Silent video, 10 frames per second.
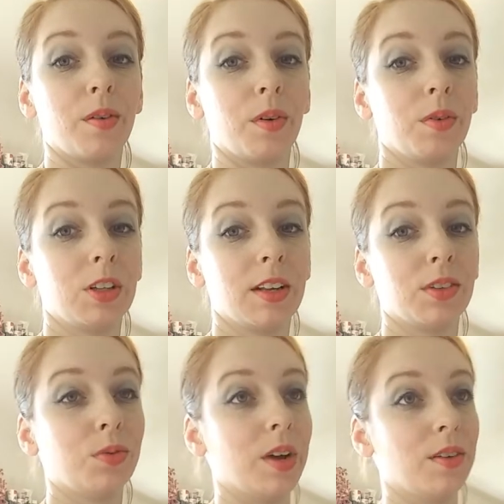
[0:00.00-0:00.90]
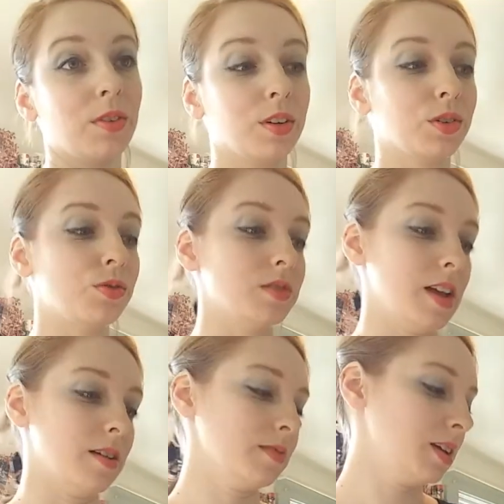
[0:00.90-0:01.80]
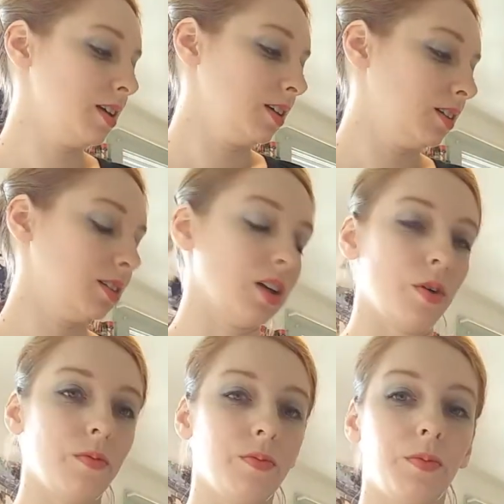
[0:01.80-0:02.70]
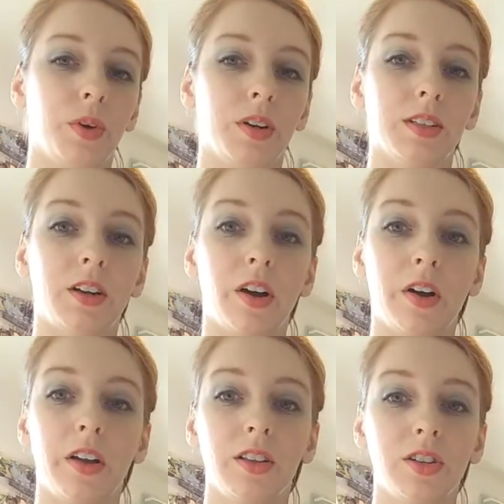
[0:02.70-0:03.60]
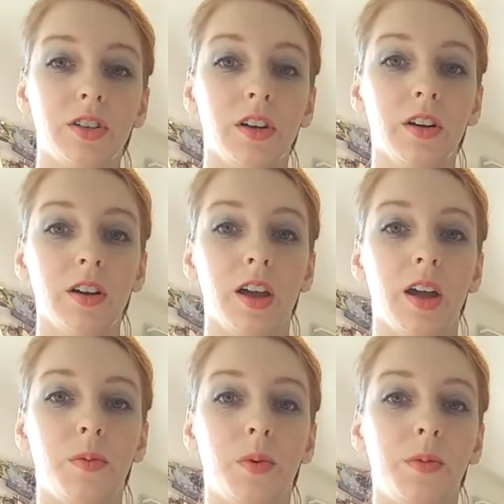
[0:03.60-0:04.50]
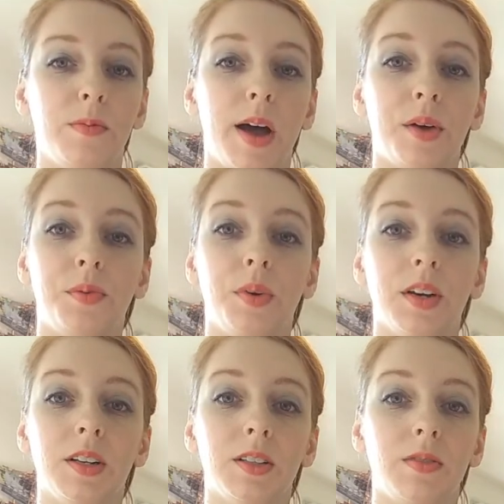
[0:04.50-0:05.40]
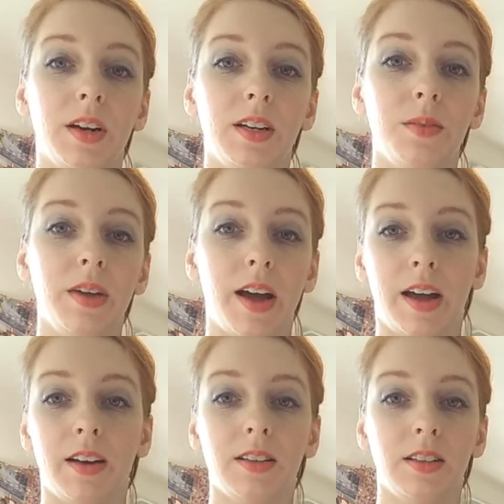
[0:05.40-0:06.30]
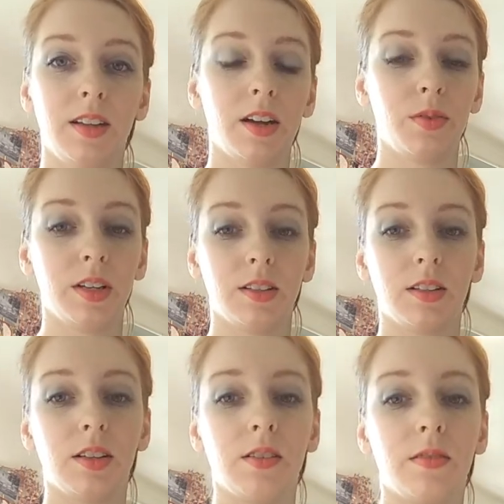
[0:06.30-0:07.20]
where we just have to wait for it to cool down. So we're going to start cooking the sugar, and we'll be back when it's ready to be added to the egg whites.